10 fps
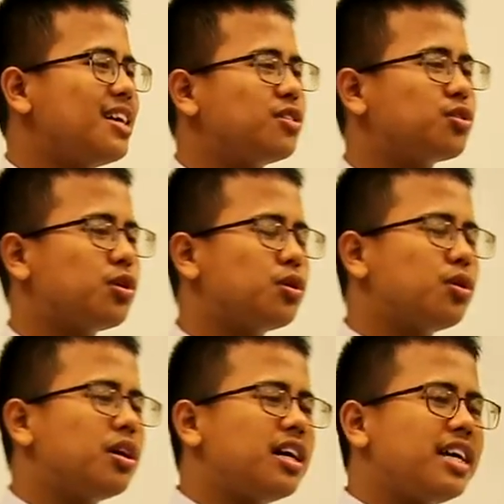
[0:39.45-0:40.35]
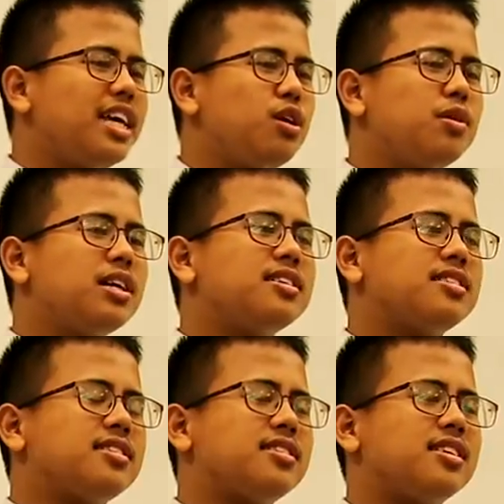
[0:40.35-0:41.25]
So he was
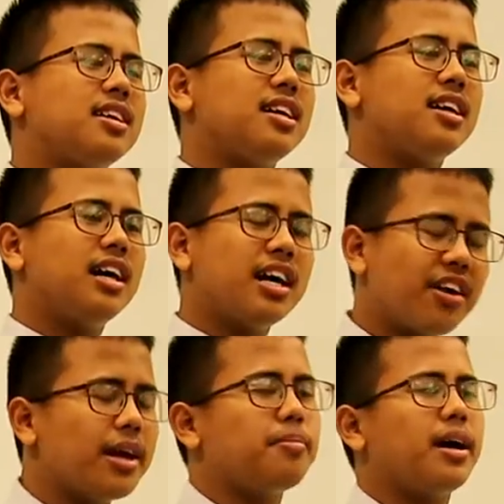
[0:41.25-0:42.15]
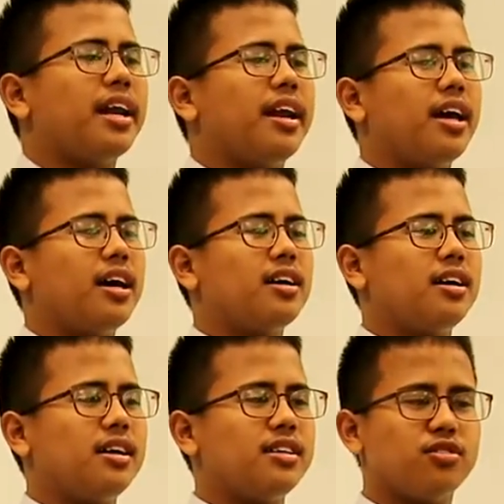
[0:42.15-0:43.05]
a great man,
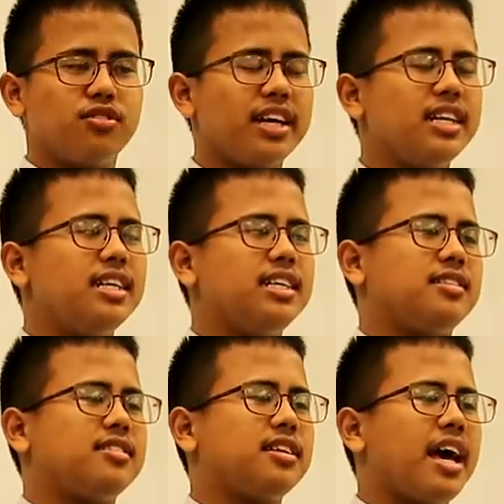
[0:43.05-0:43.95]
to say the least.